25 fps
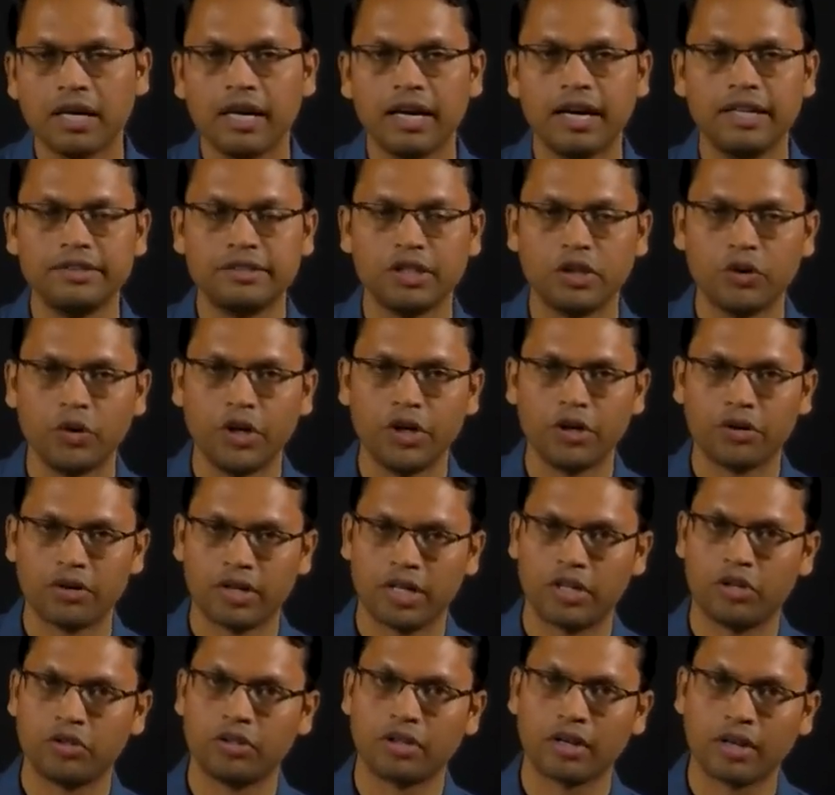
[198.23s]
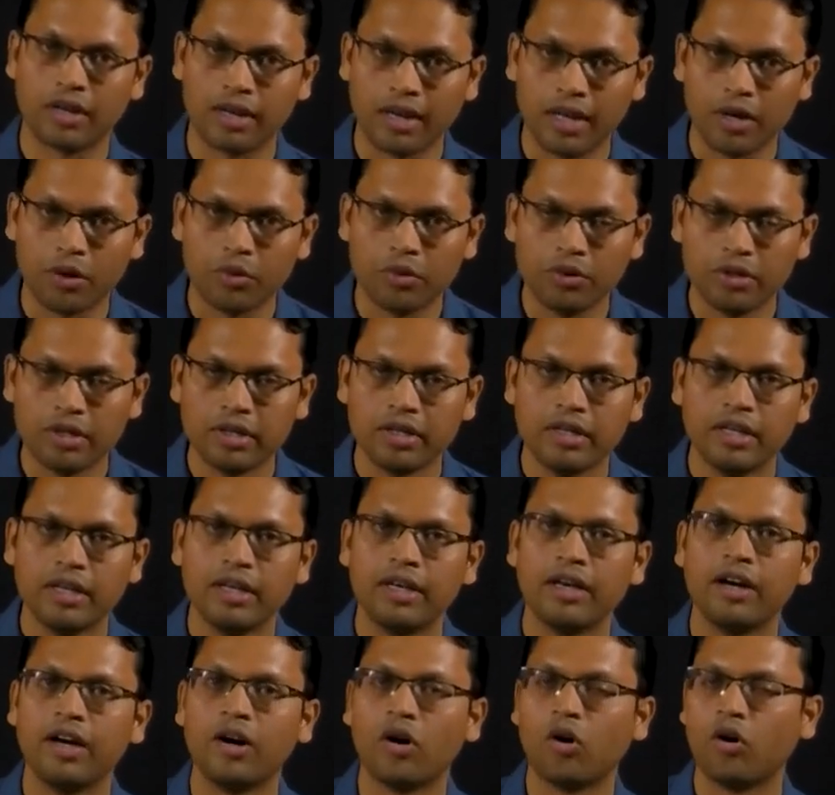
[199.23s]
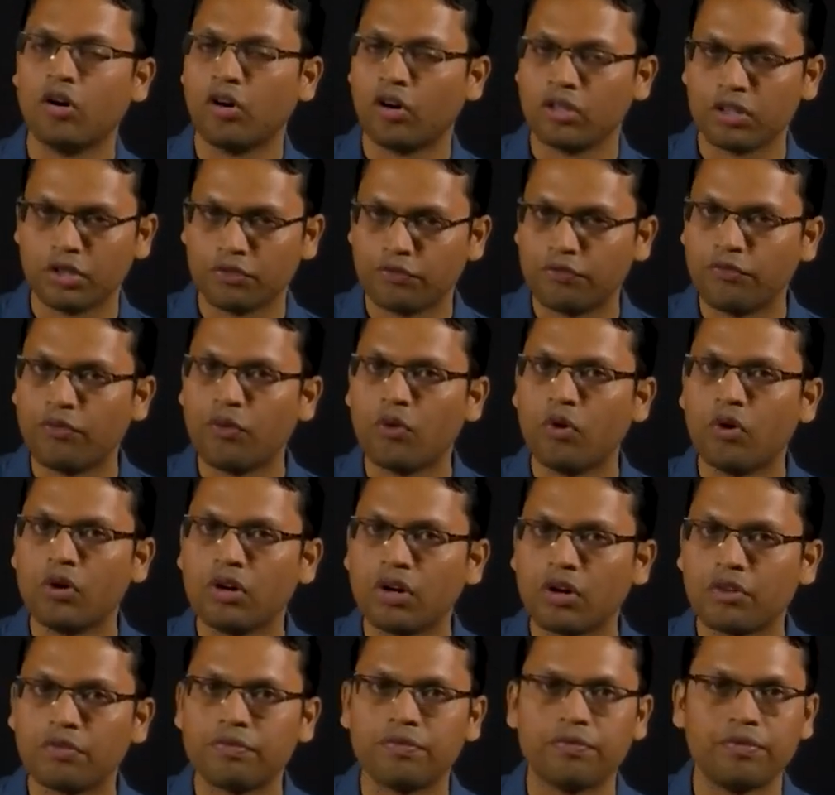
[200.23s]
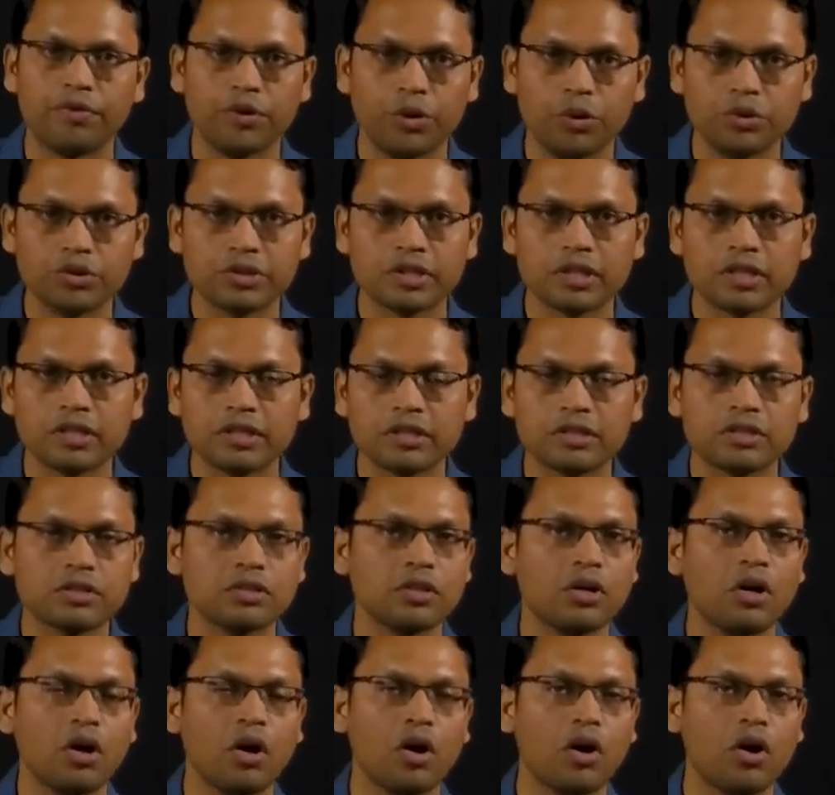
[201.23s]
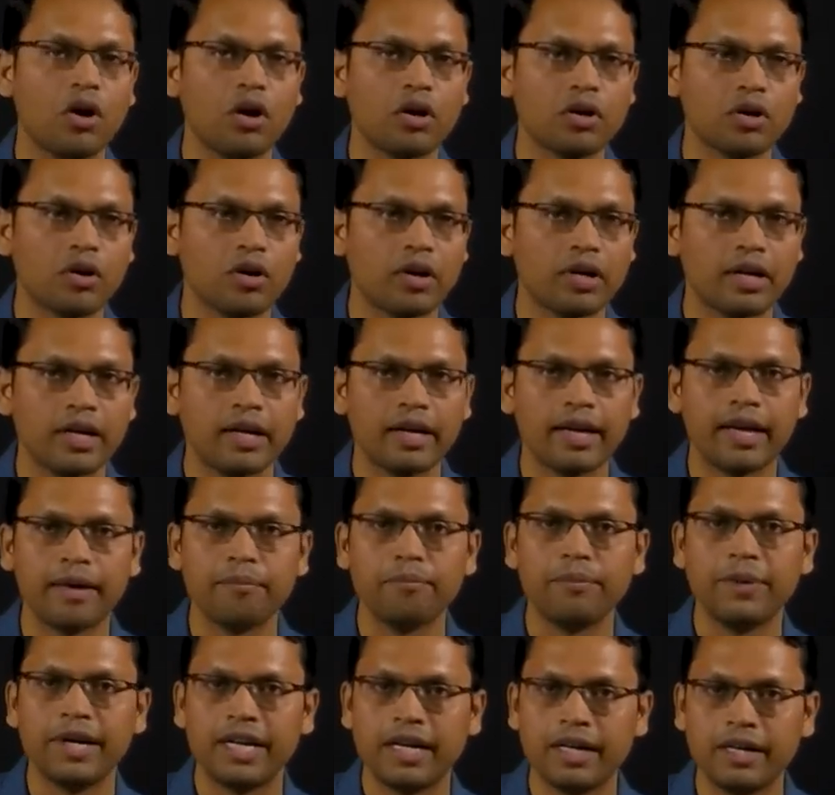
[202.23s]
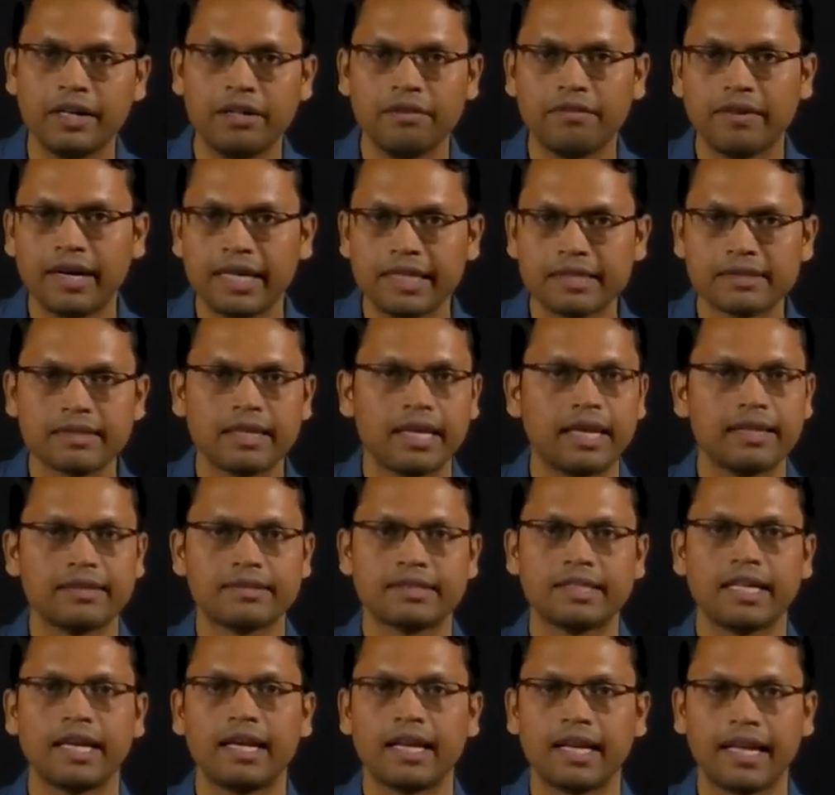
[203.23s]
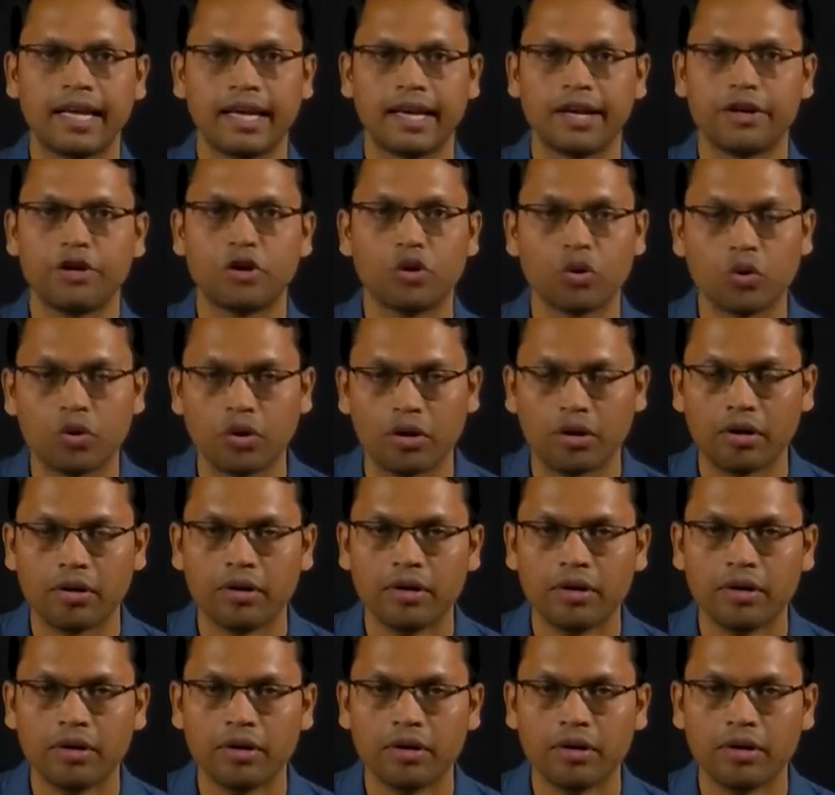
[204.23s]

Is it going to run on the cloud, or on the phone of users, or on an embedded device, let's say like a drone?